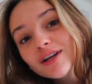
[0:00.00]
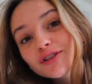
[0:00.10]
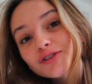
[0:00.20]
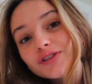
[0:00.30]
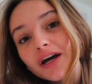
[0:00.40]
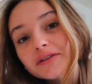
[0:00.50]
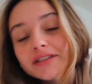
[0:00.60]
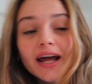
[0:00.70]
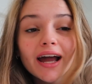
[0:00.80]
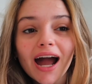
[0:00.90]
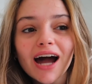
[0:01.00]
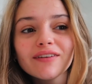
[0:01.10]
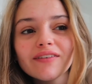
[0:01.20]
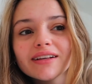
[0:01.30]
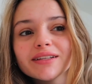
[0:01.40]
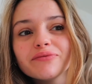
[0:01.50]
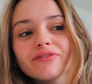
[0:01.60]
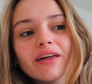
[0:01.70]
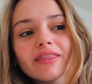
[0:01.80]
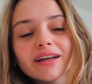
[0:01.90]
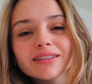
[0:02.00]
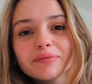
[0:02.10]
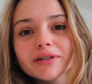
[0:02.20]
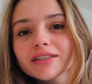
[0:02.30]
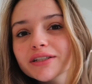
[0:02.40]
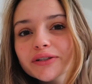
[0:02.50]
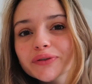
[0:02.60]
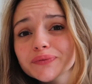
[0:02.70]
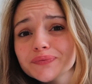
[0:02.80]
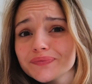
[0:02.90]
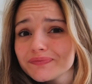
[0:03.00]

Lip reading: So today I have some fun things I'm gonna do